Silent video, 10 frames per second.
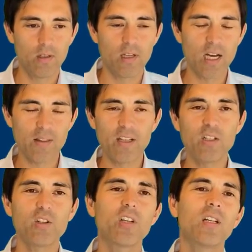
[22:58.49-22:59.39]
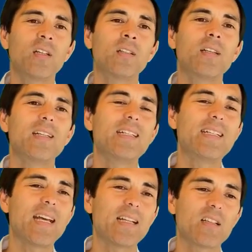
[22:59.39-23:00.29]
and that you can
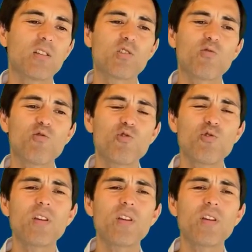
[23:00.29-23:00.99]
detect true